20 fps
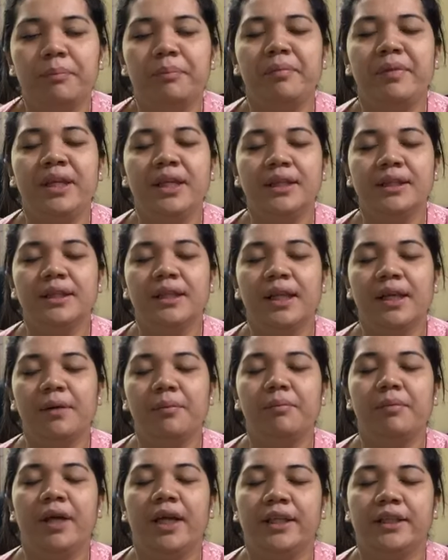meet
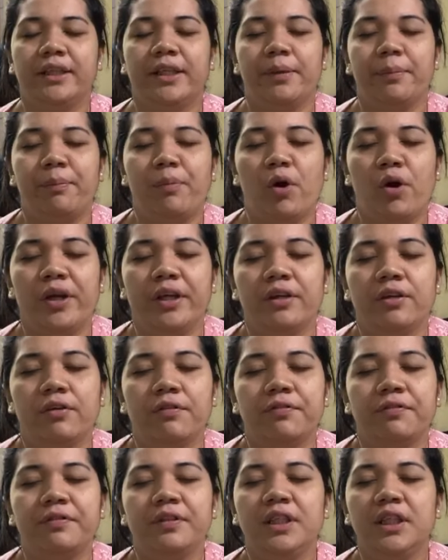them at their point of
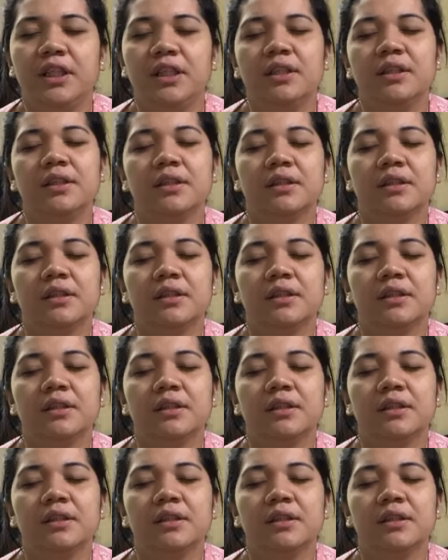need.